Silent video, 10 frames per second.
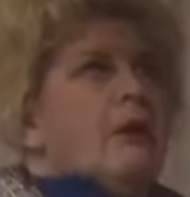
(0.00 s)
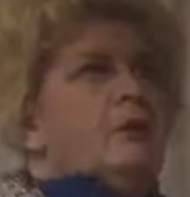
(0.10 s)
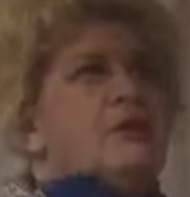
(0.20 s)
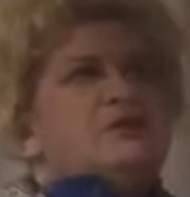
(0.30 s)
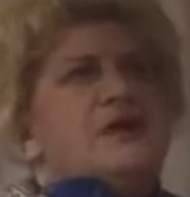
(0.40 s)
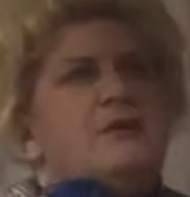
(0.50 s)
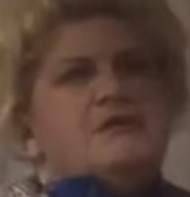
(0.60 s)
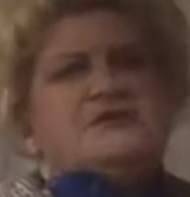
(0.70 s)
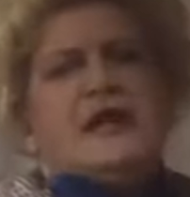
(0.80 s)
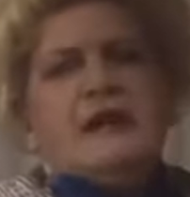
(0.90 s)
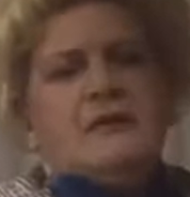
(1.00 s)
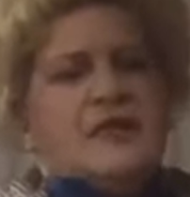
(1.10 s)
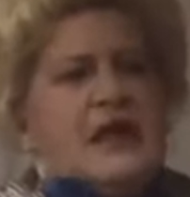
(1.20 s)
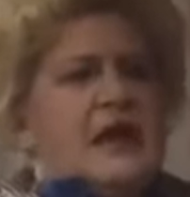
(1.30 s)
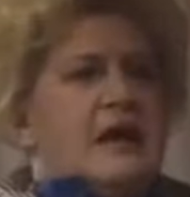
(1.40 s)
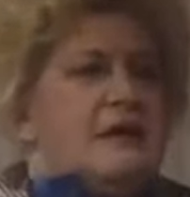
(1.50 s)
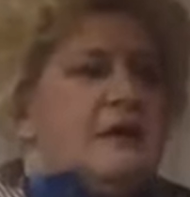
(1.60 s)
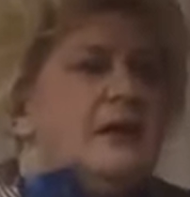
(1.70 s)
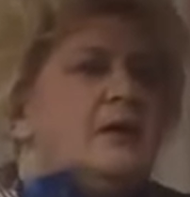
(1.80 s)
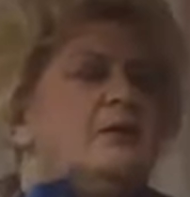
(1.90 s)
Wishing I was down there.
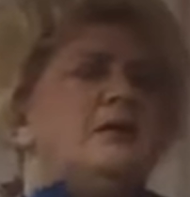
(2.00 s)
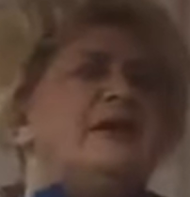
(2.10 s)
Oh,